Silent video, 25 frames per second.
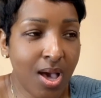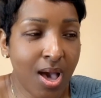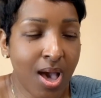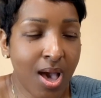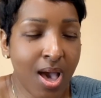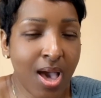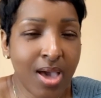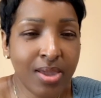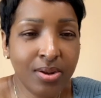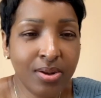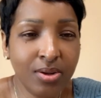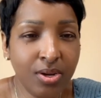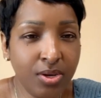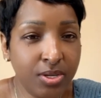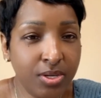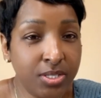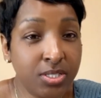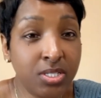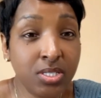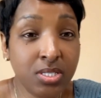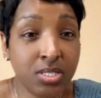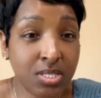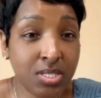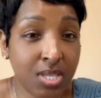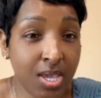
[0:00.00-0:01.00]
I don't know, it's
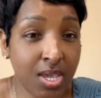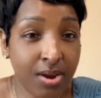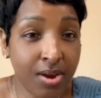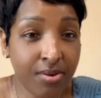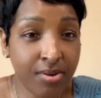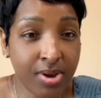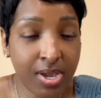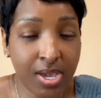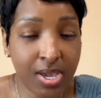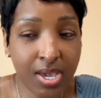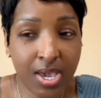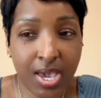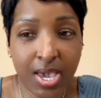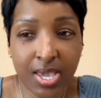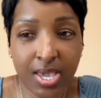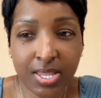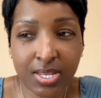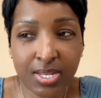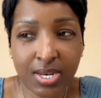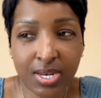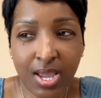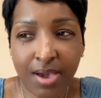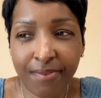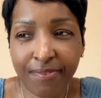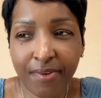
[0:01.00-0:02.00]
just scary. And
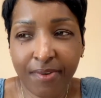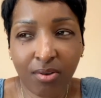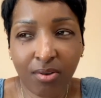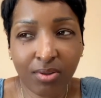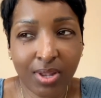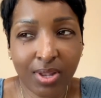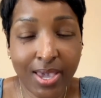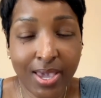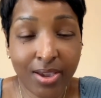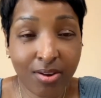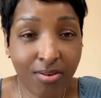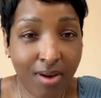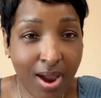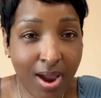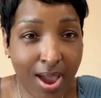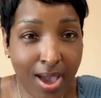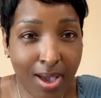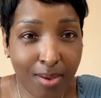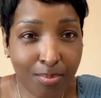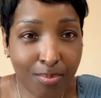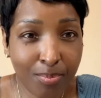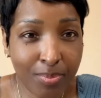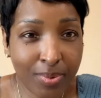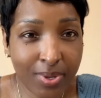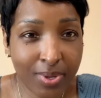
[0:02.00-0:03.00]
then I felt like
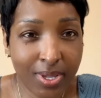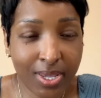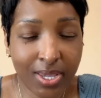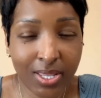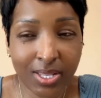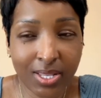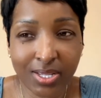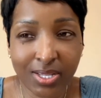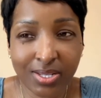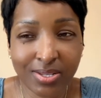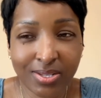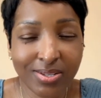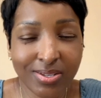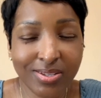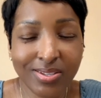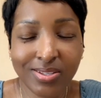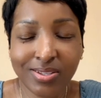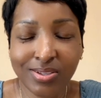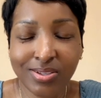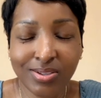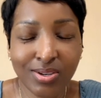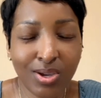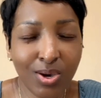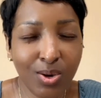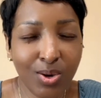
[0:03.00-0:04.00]
crap, and then,
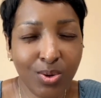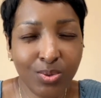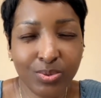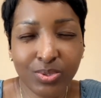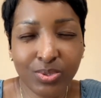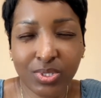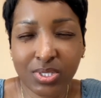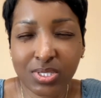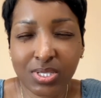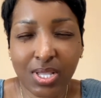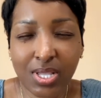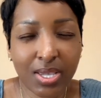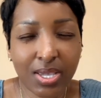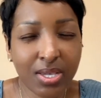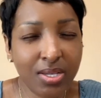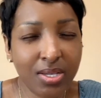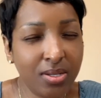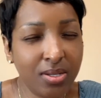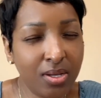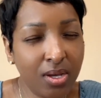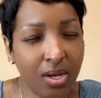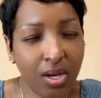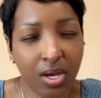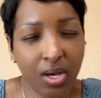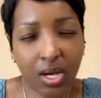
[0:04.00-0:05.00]
you know, just like
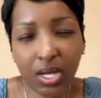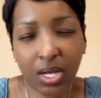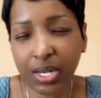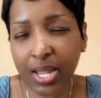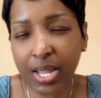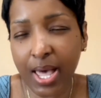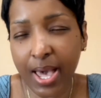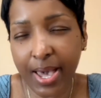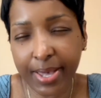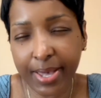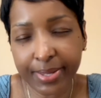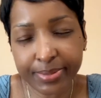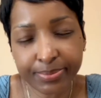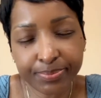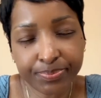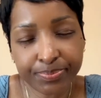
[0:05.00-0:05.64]
a lot.